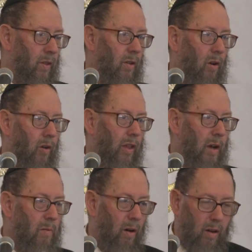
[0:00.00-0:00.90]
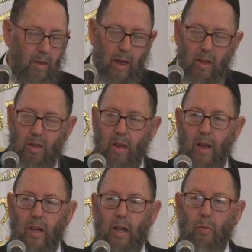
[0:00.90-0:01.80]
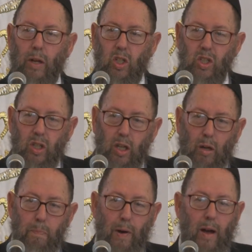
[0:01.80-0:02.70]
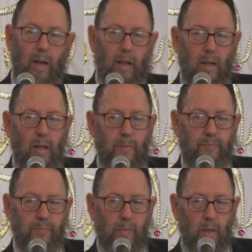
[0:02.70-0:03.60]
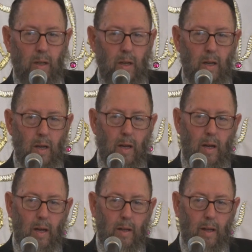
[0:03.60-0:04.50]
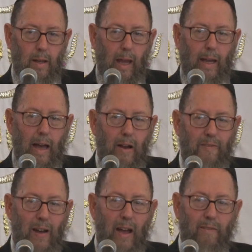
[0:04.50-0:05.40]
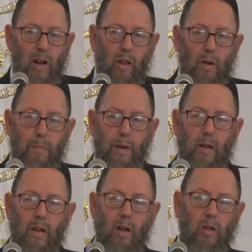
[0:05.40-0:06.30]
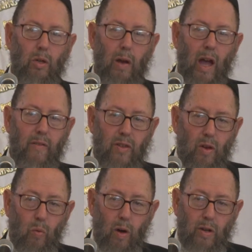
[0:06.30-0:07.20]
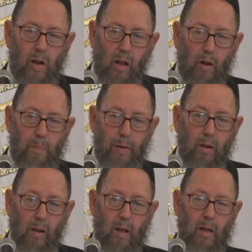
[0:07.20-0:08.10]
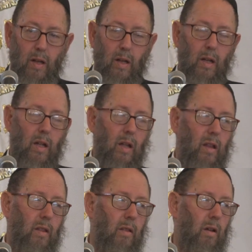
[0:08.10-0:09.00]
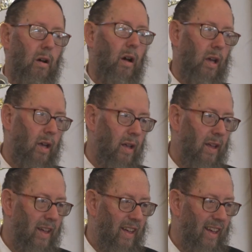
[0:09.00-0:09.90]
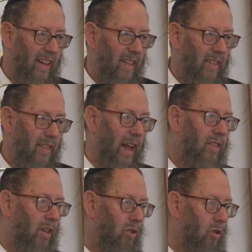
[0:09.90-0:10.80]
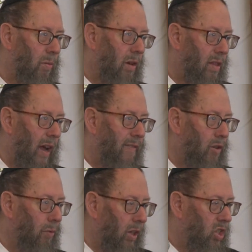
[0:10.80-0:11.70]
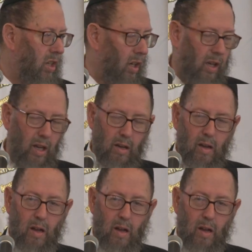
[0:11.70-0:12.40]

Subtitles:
Or the Gemara says you reach into your pocket to take out a $5 bill and all you have is a $1 bill. Oy, that's Yisurim because I have to reach in again.